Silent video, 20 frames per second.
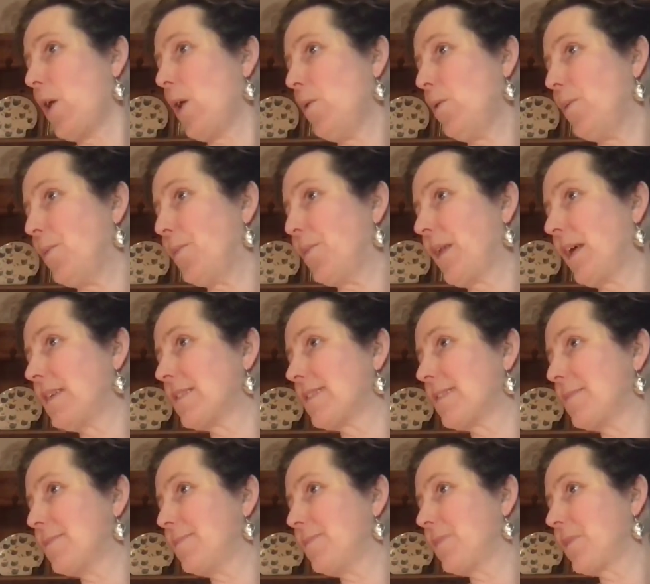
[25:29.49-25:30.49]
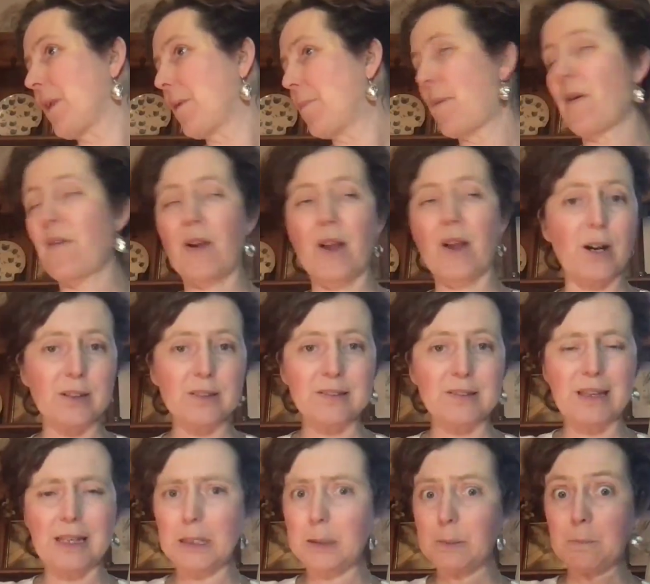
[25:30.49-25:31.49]
Oh, that's
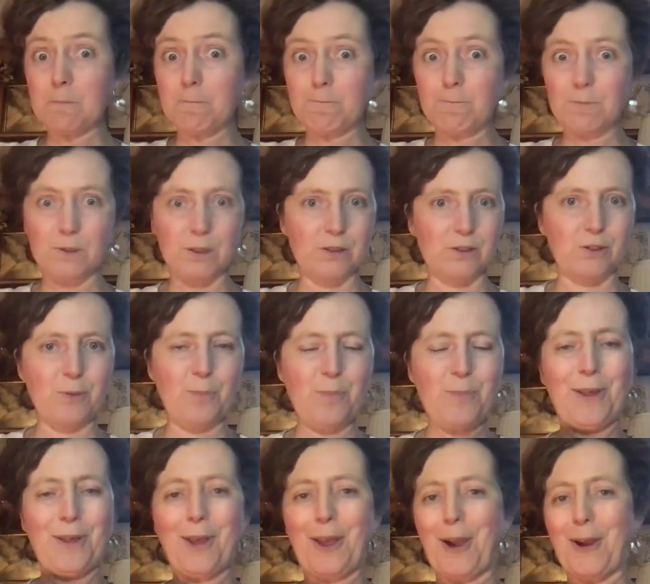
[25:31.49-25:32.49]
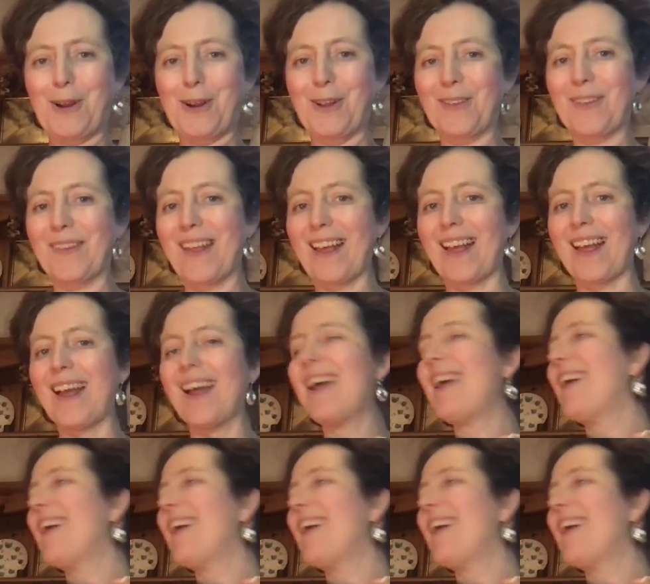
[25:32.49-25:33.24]
Moriarty. There's something going on there.